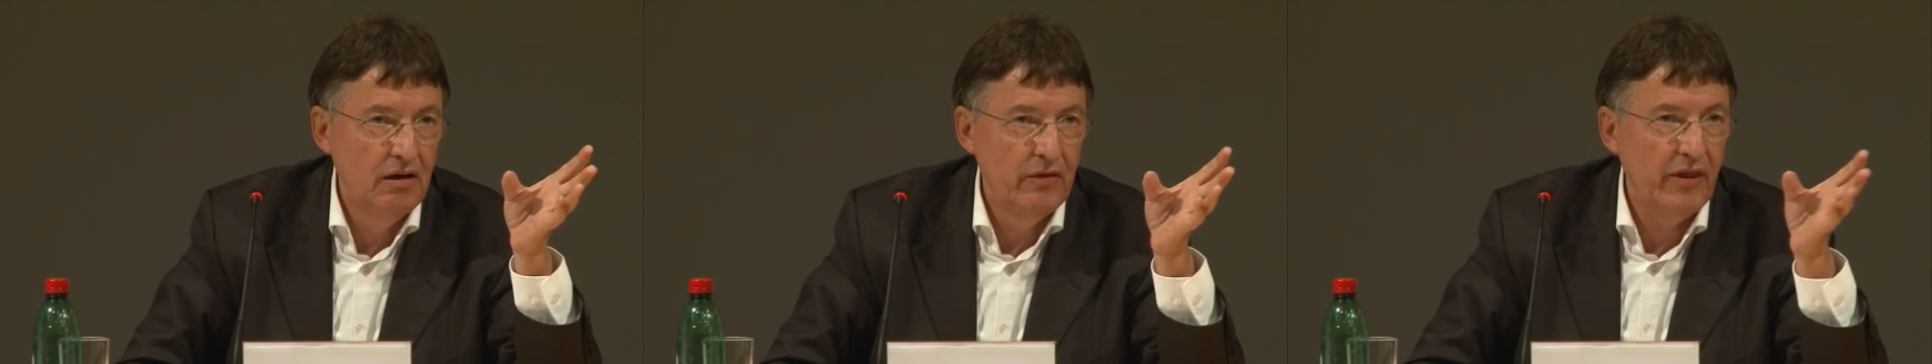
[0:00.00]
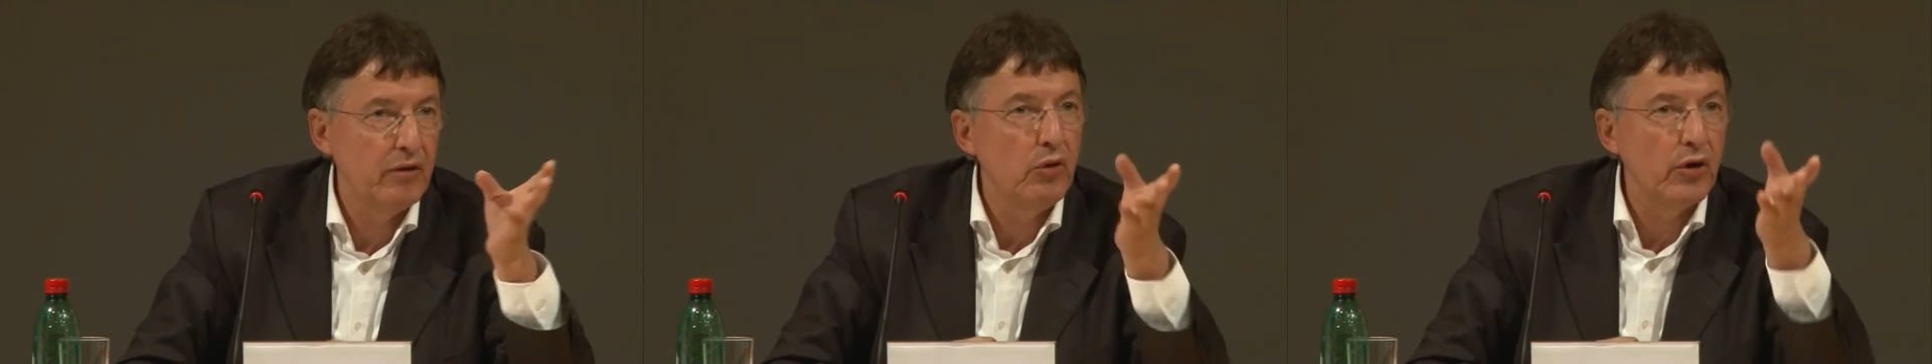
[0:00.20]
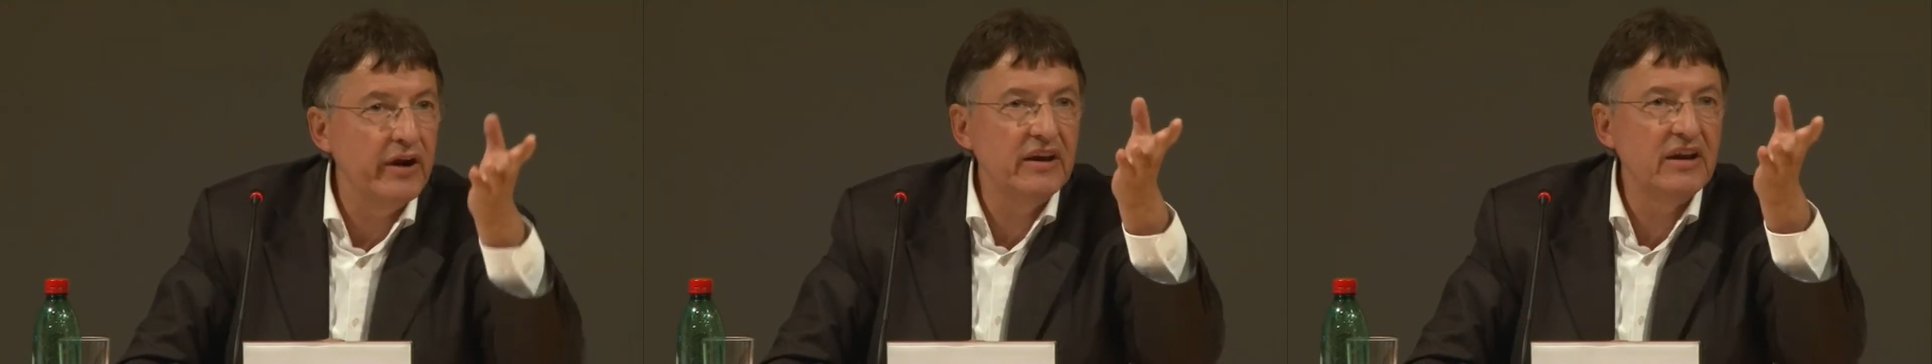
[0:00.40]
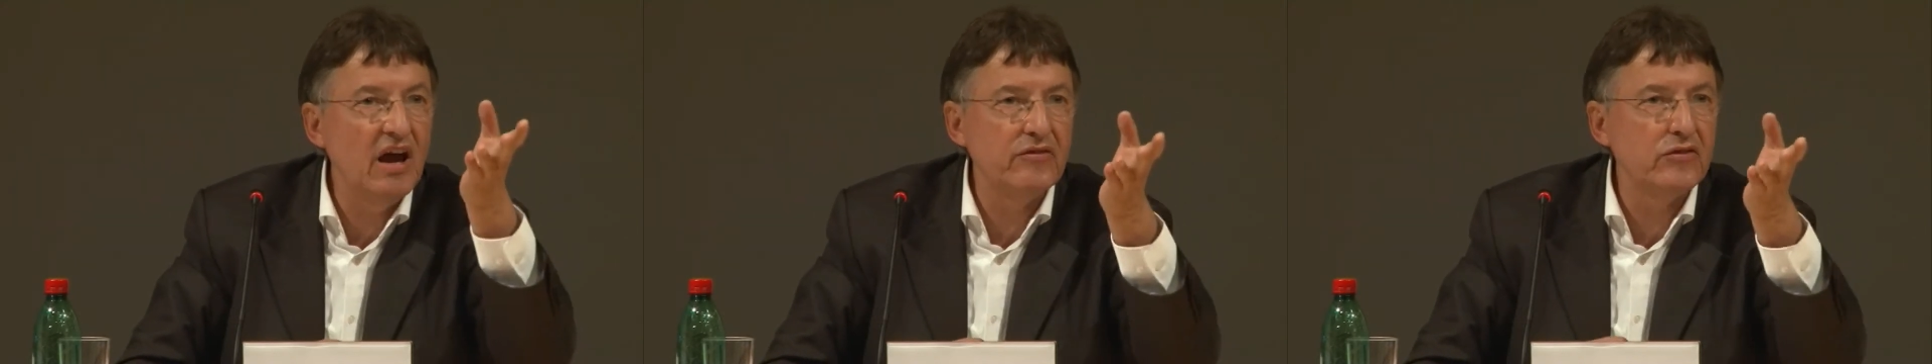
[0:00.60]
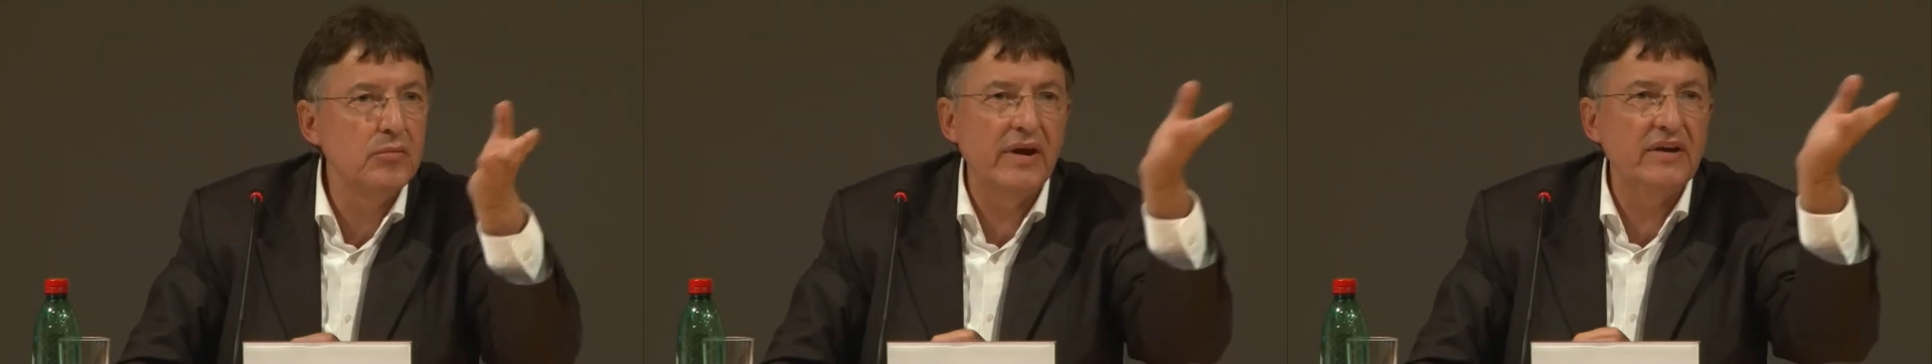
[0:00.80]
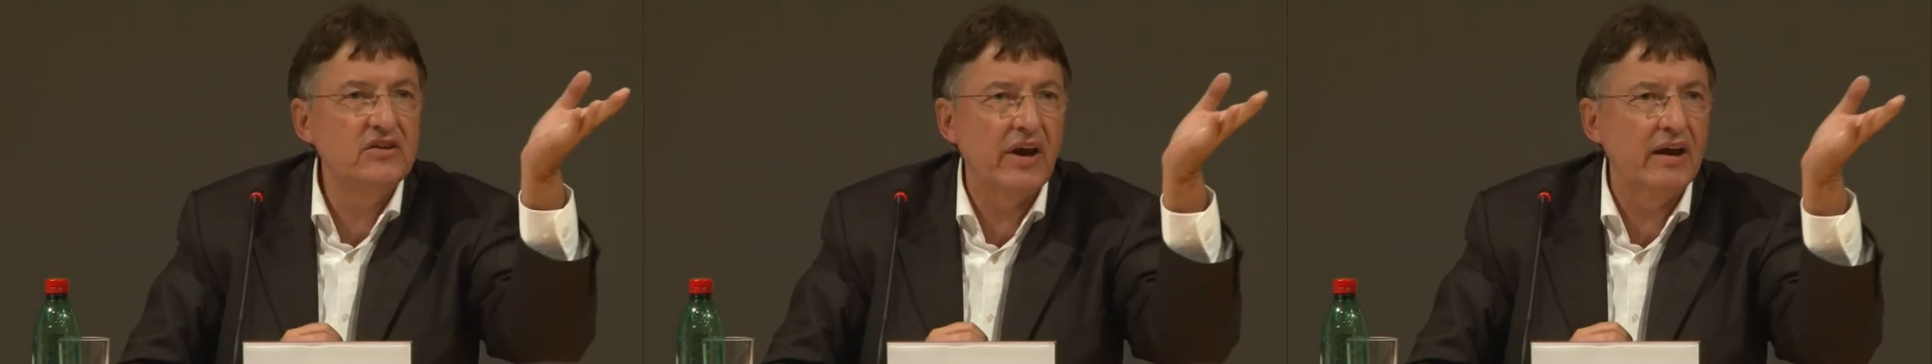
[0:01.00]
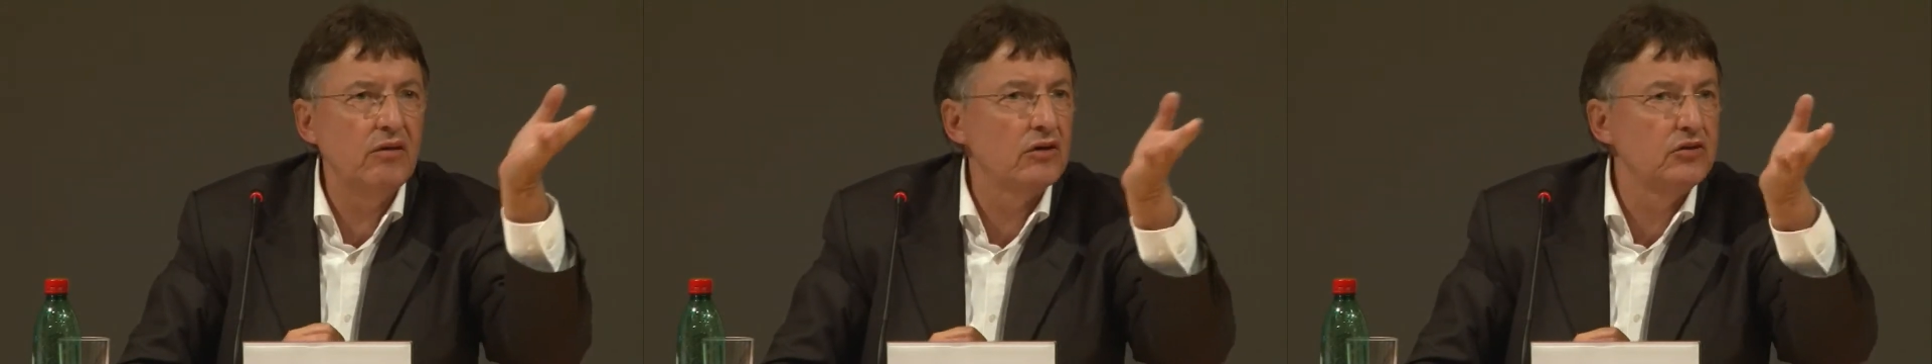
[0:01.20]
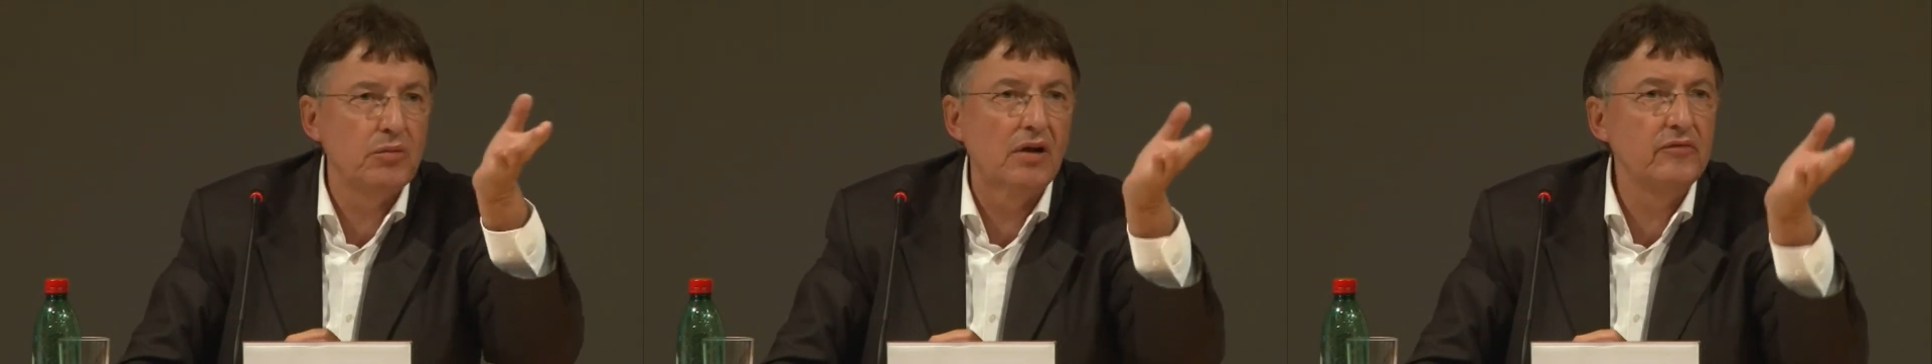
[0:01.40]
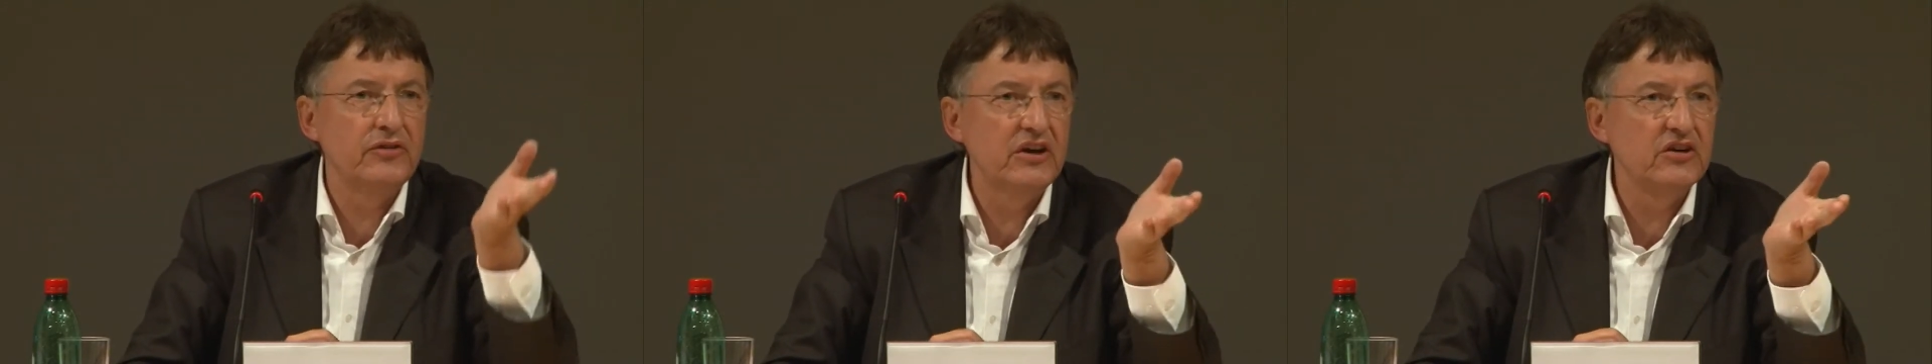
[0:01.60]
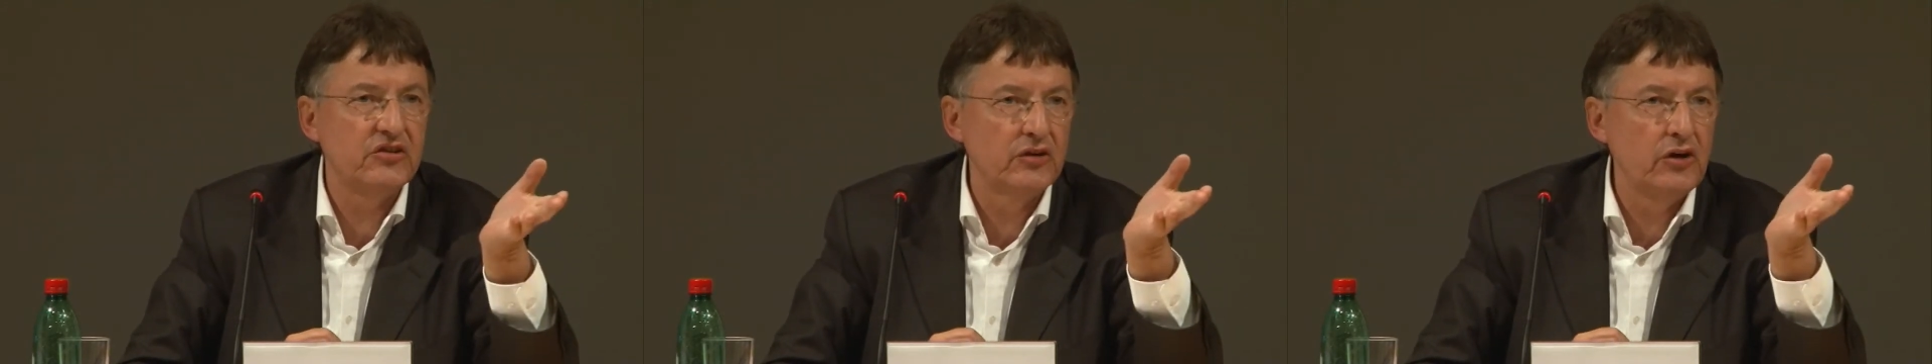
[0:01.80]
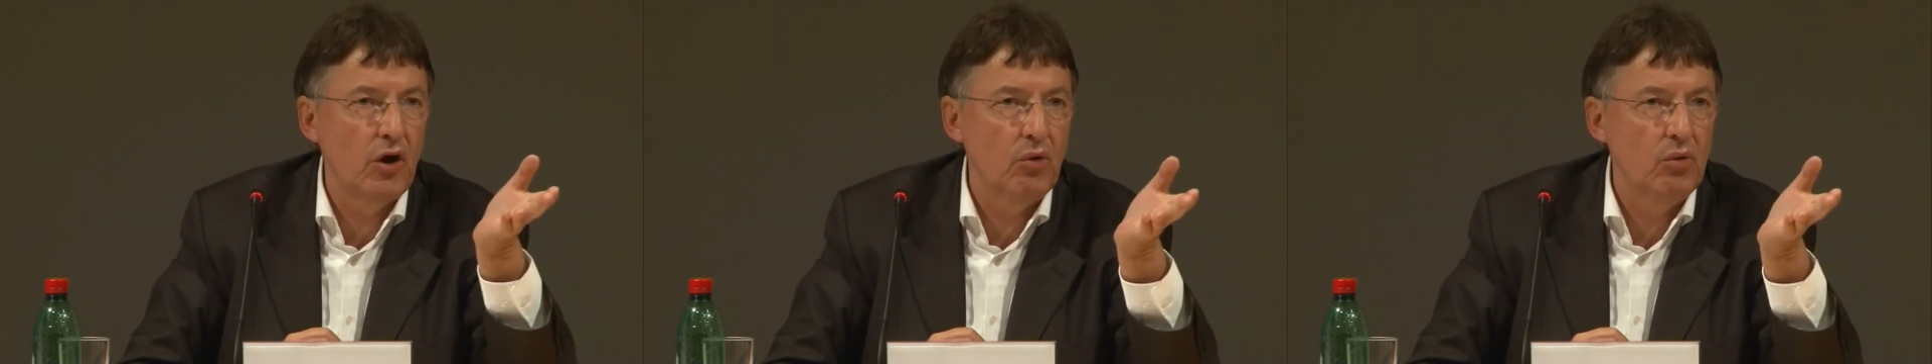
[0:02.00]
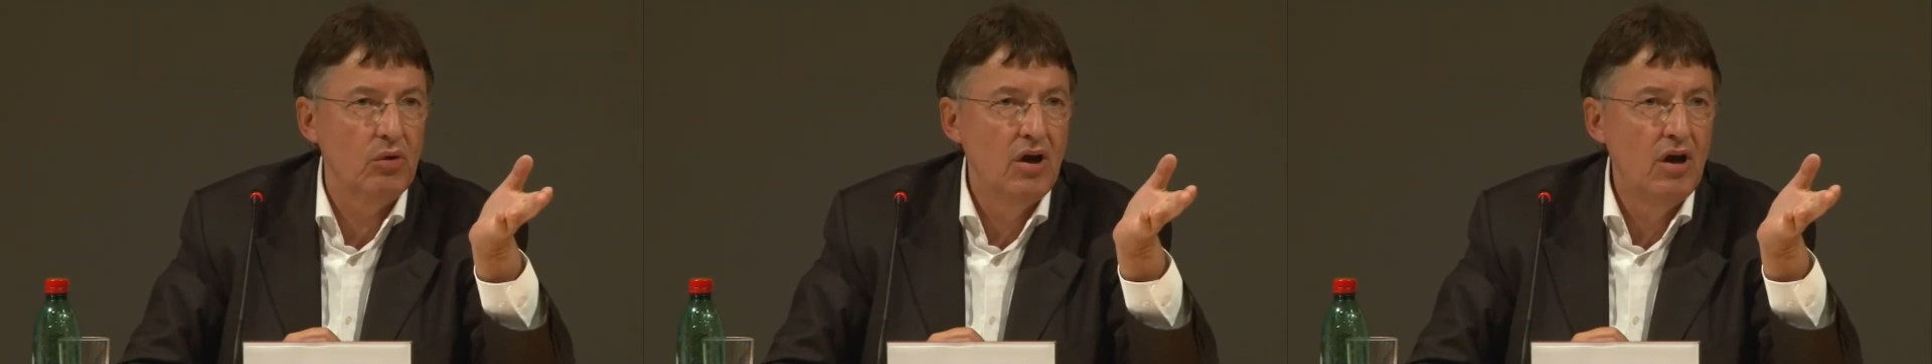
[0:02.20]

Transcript: They were in government 10 or 12 years ago